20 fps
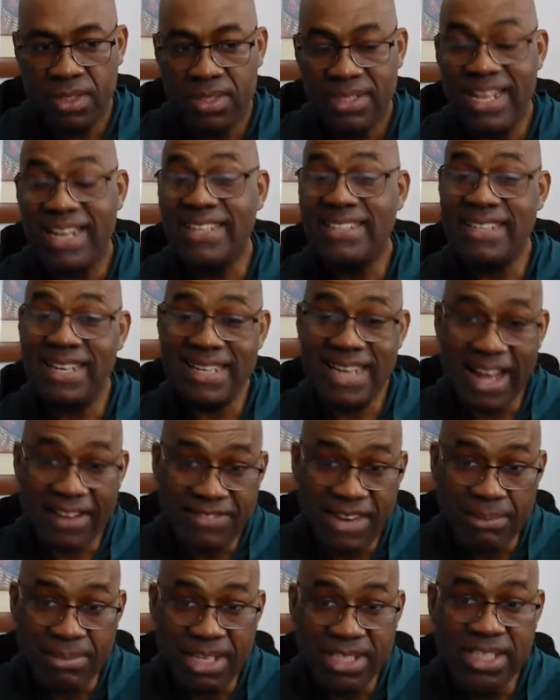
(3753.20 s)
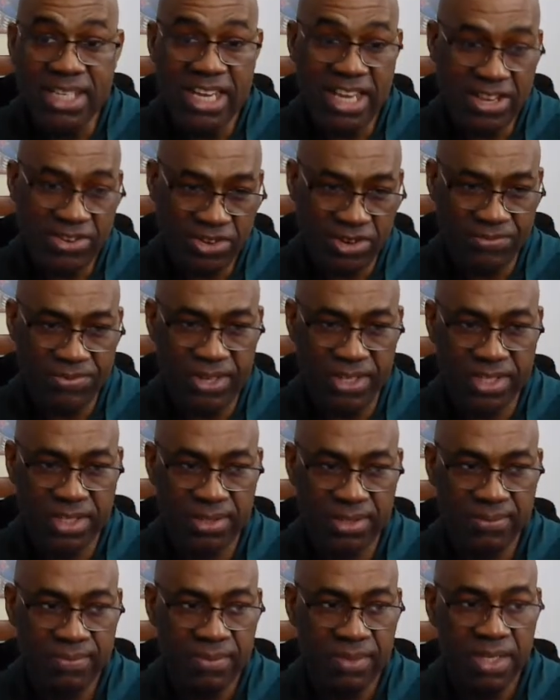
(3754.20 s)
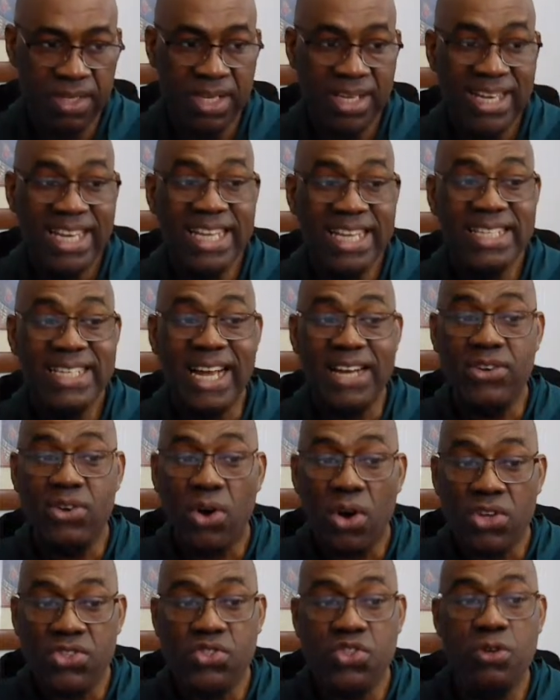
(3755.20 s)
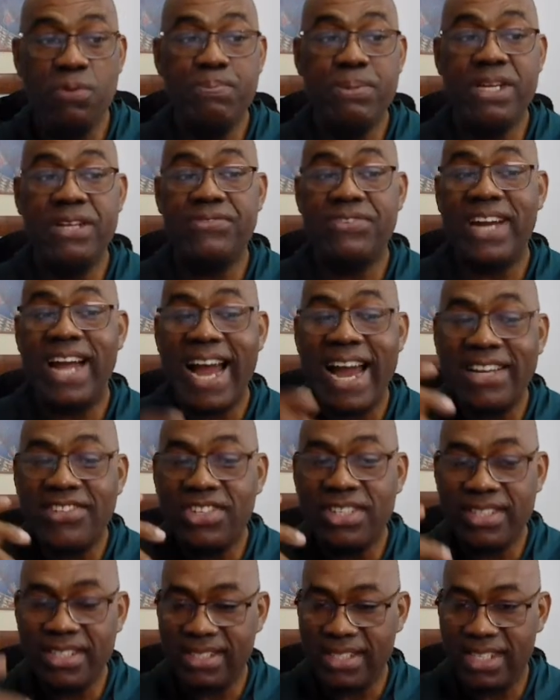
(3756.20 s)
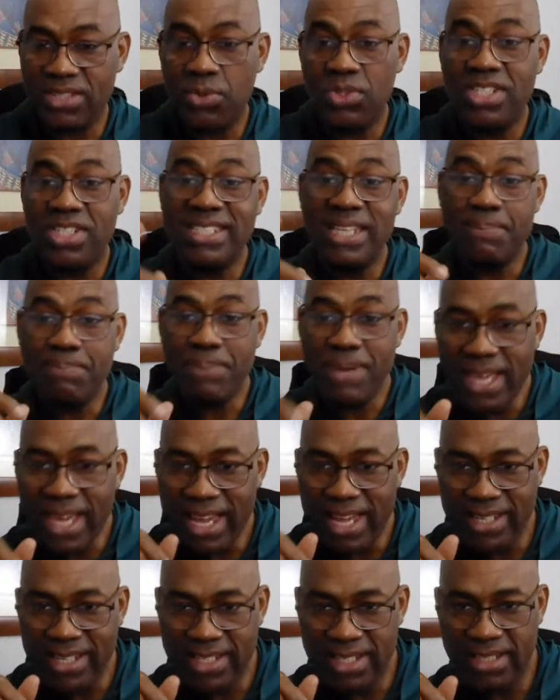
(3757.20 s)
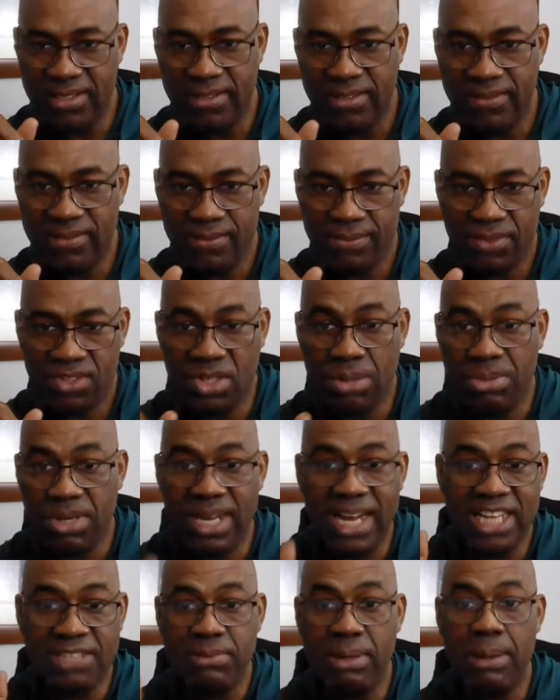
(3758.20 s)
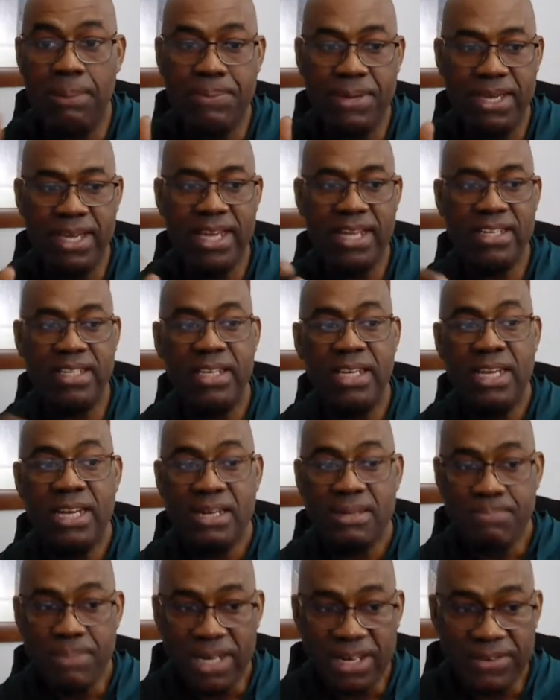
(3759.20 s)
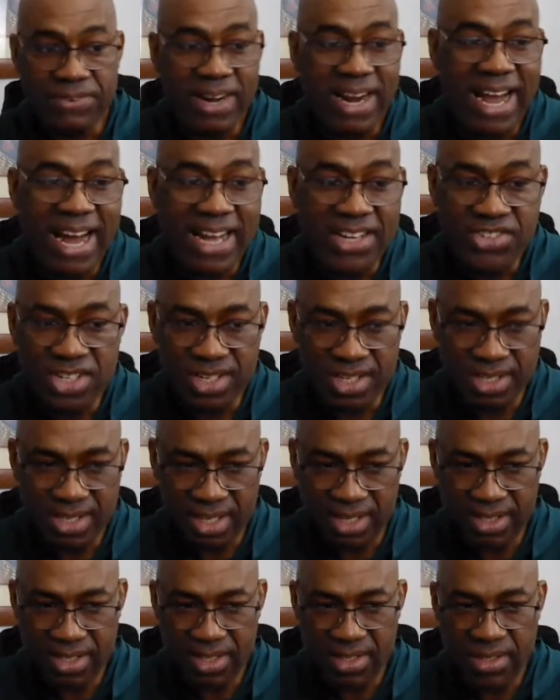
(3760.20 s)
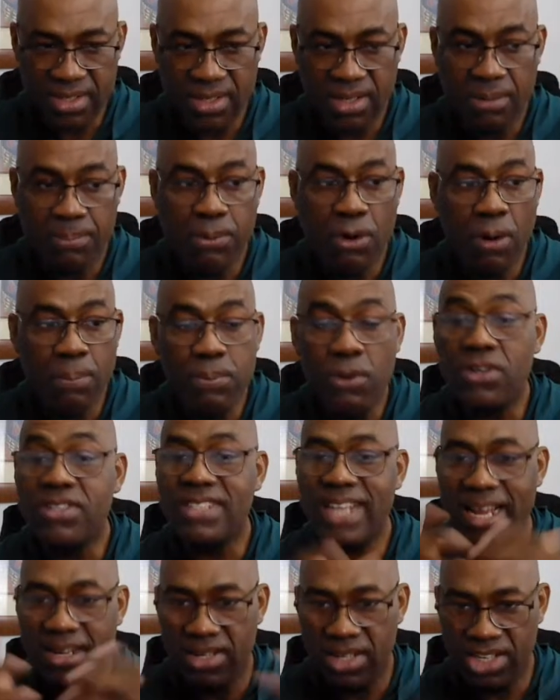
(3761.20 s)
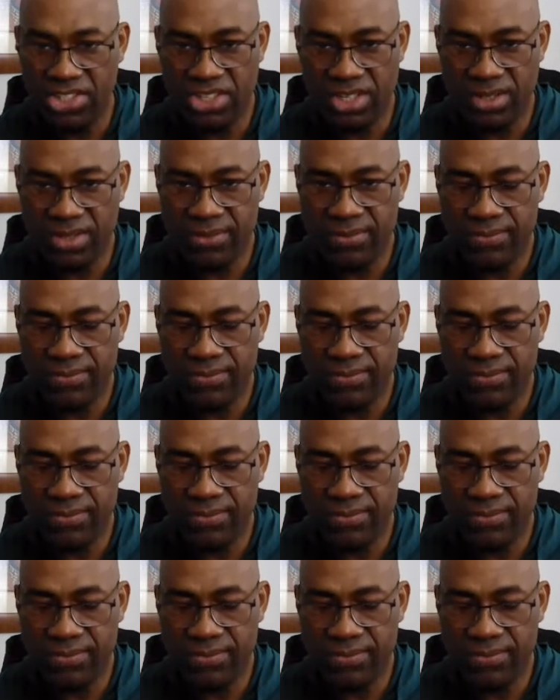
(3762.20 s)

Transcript: That is the nerve damage in your feet. It can cause you peripheral artery disease, which is the PAD. Somebody asked me about PAD, peripheral artery disease, poor blood circulation.